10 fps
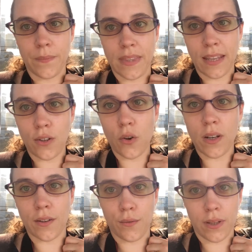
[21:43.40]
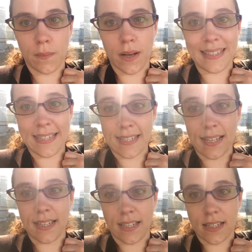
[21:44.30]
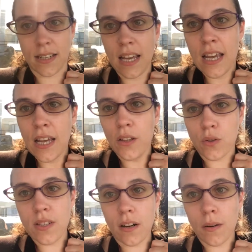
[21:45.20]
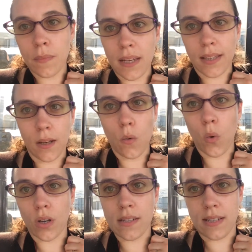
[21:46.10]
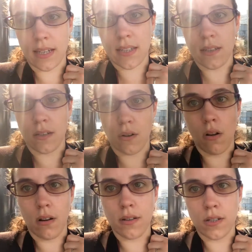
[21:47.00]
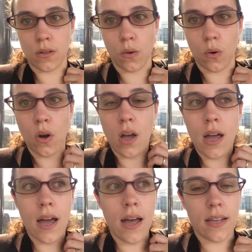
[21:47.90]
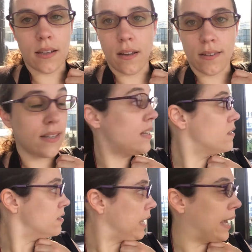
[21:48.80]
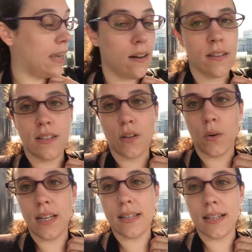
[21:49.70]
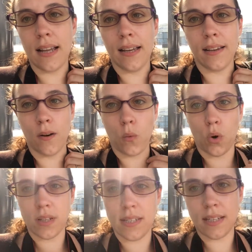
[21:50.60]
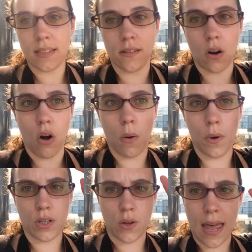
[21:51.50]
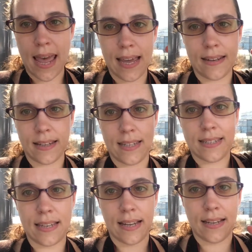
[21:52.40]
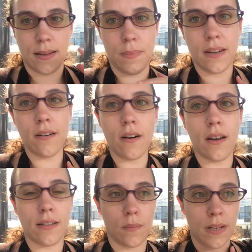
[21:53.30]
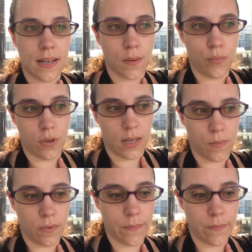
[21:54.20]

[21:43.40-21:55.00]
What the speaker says: Nendoroid and Figma, decided to start making 1/6 doll. So that's the scale. So it's like a 1/6 doll, but the head is slightly bigger, a little bit like Pullip.